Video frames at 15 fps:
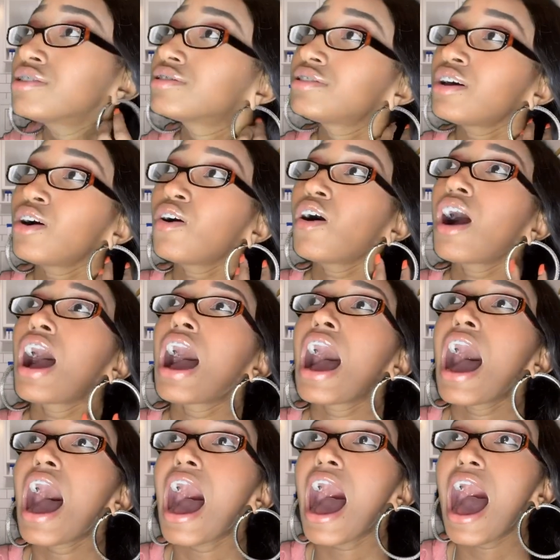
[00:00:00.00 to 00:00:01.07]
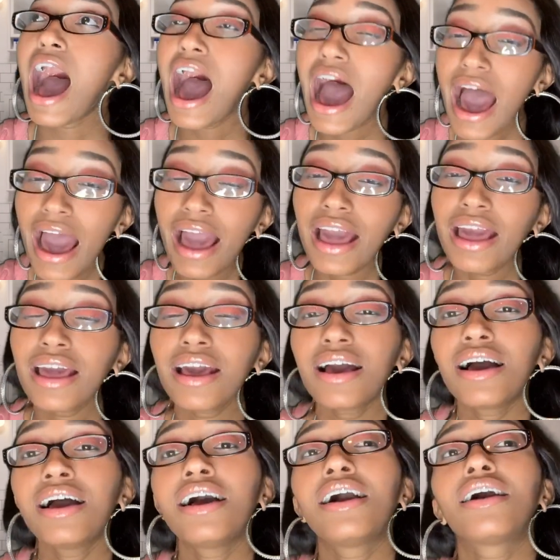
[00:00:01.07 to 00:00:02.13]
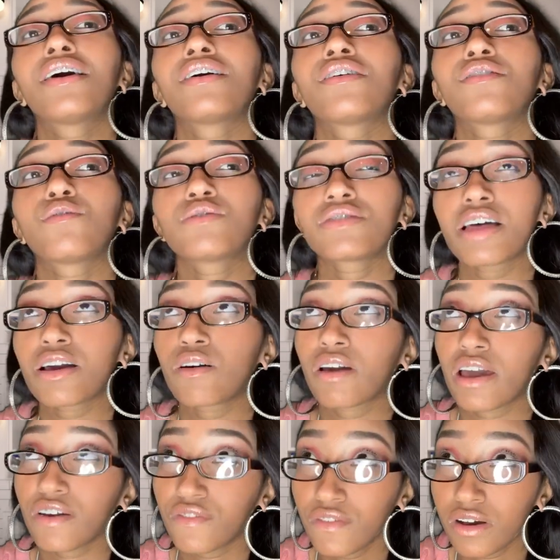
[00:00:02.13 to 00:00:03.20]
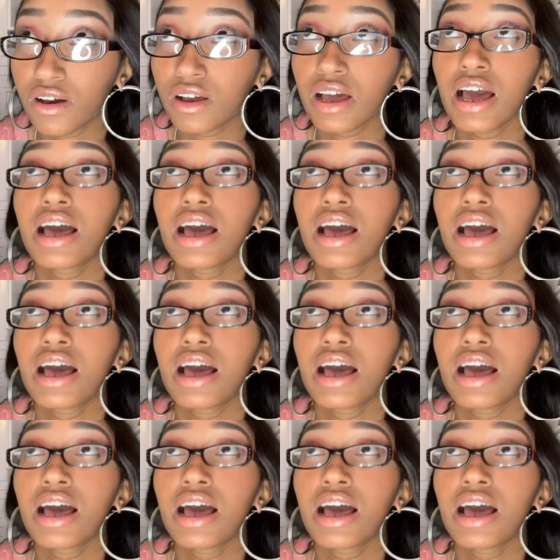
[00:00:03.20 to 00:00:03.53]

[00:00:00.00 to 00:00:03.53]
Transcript: So I was like, okay, fuck.